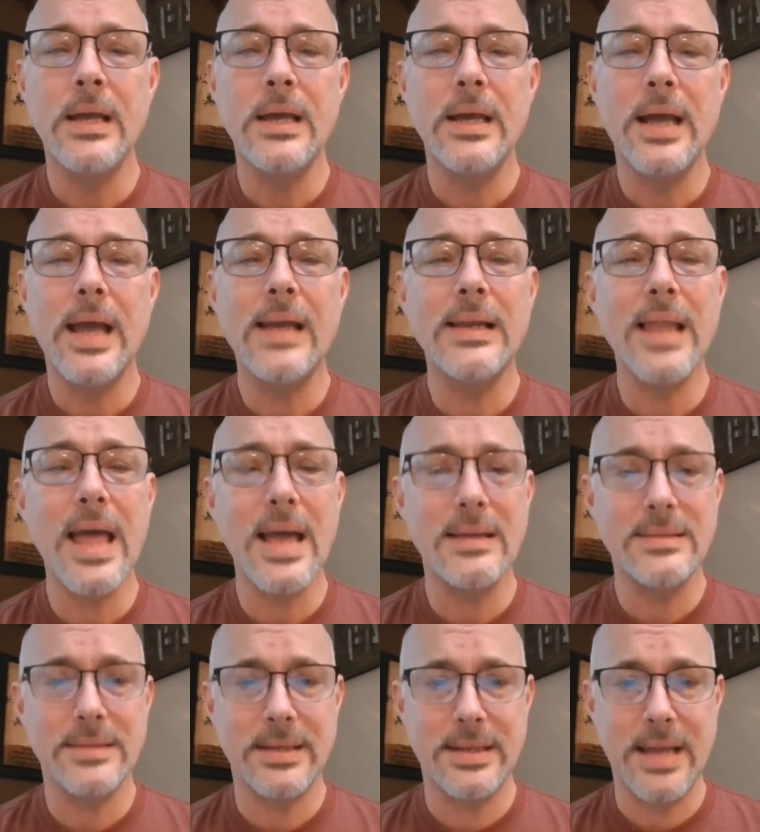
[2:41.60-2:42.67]
And
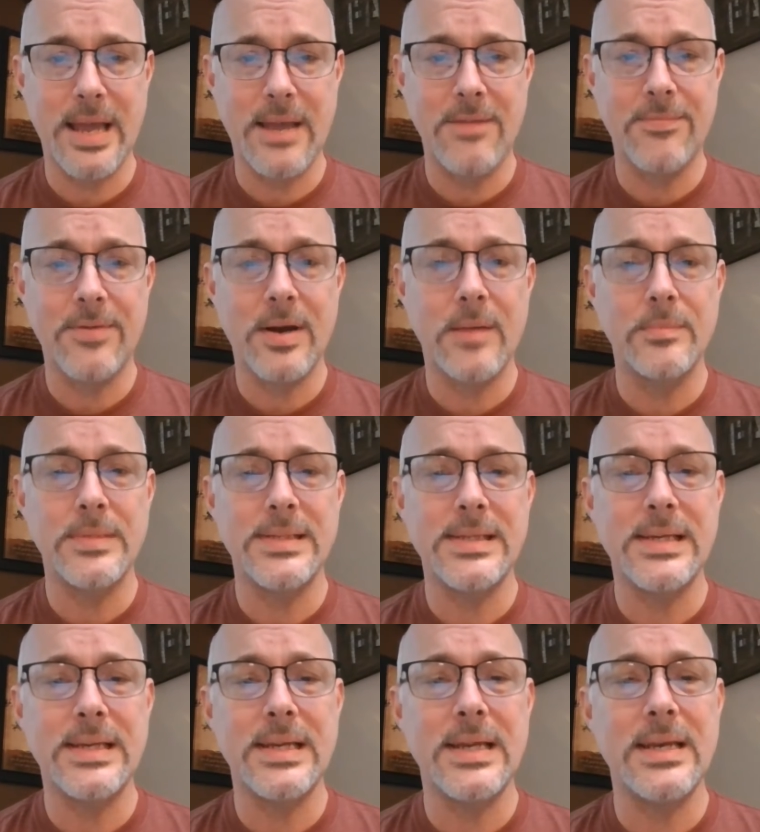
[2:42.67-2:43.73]
last today from
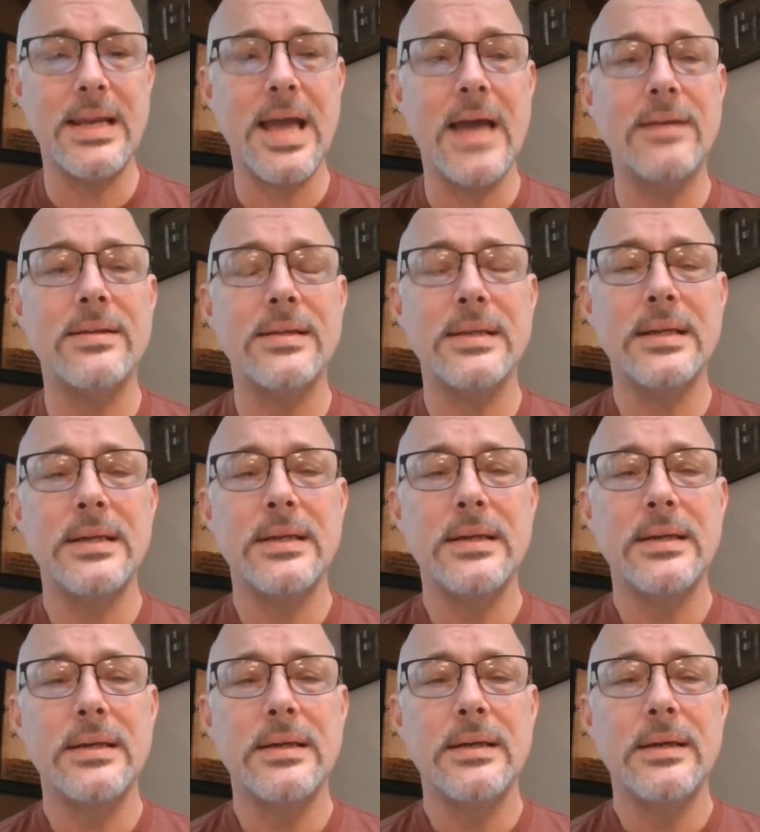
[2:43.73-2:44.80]
ZDNet,
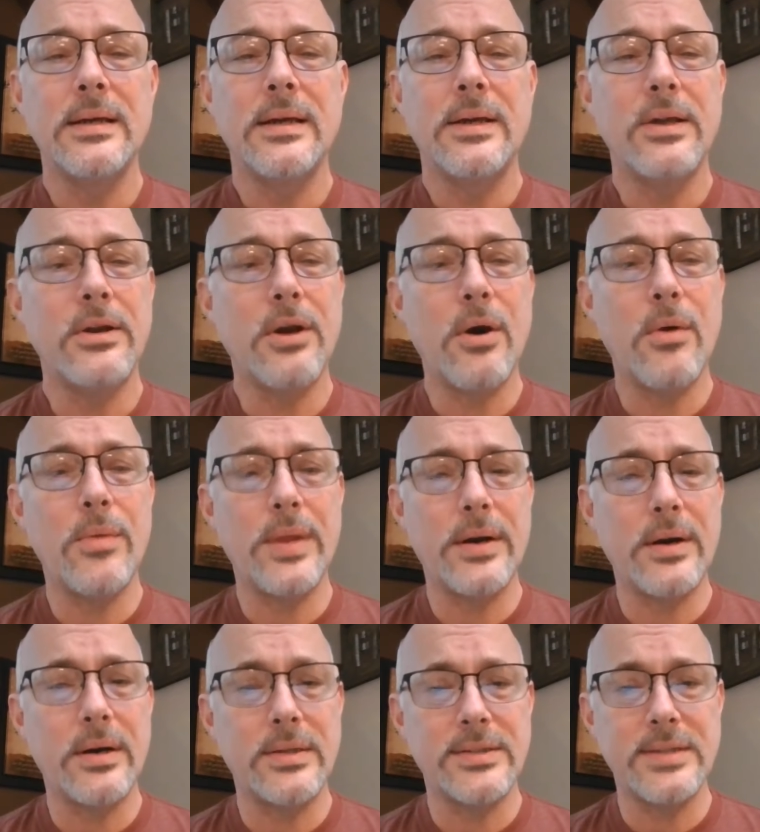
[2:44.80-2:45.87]
you know, there
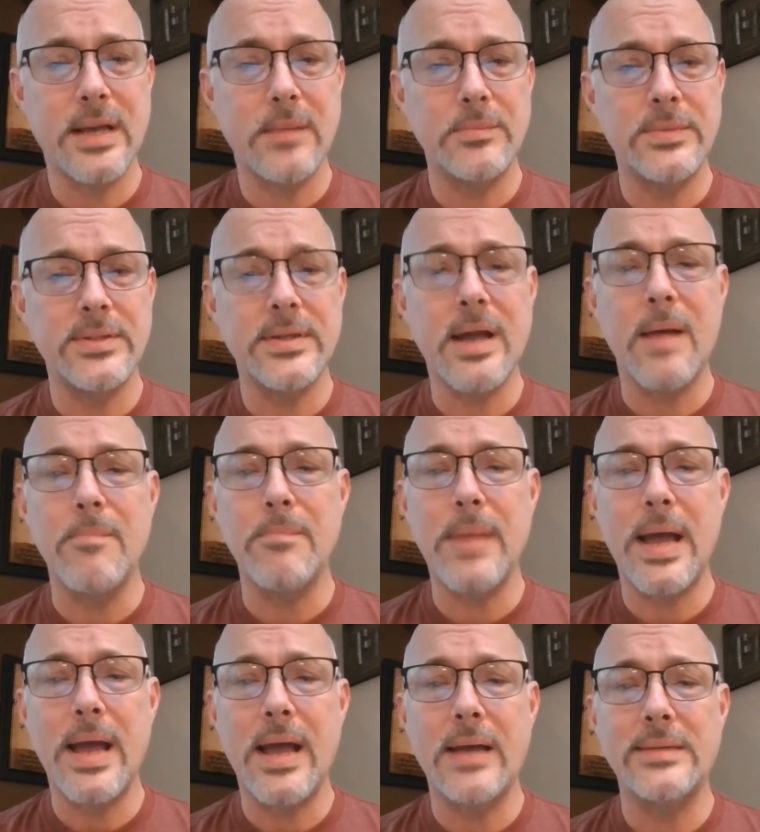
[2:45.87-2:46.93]
are some
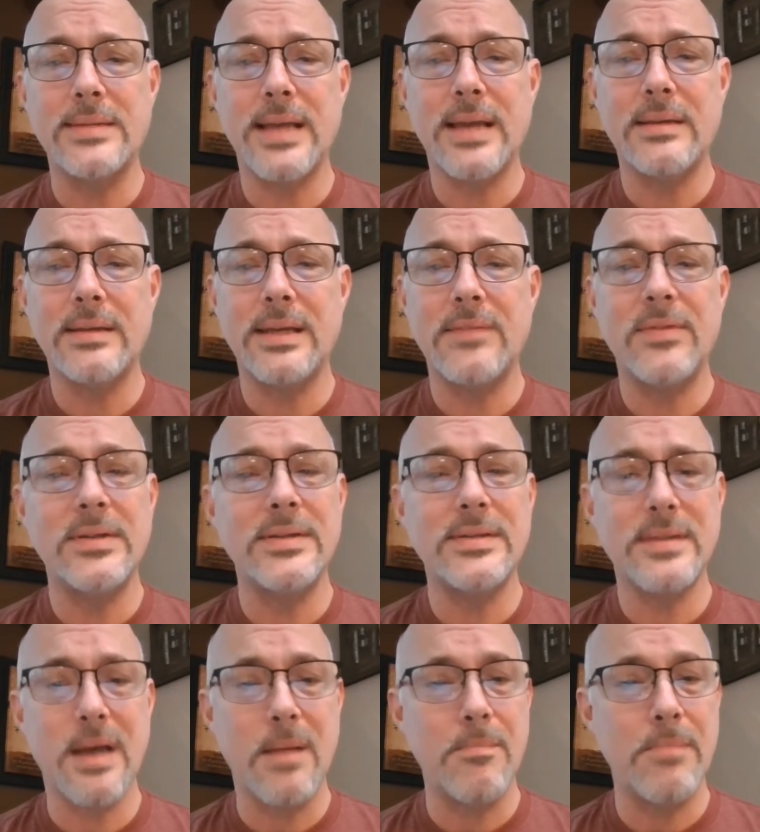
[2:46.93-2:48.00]
scumbags that even
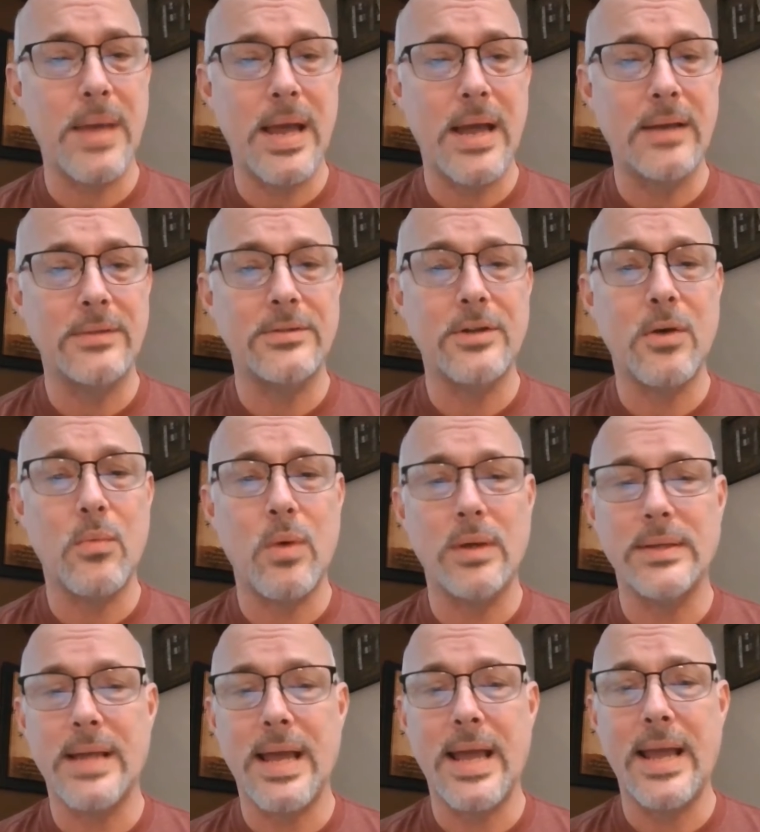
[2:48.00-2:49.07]
scumbags don't
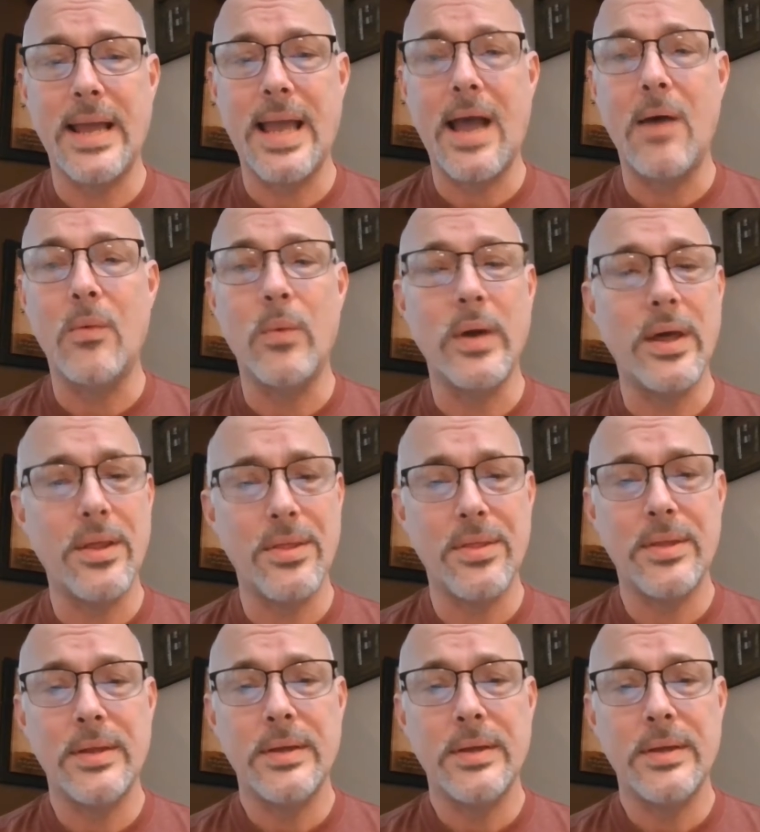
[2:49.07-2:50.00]
want to hang out with.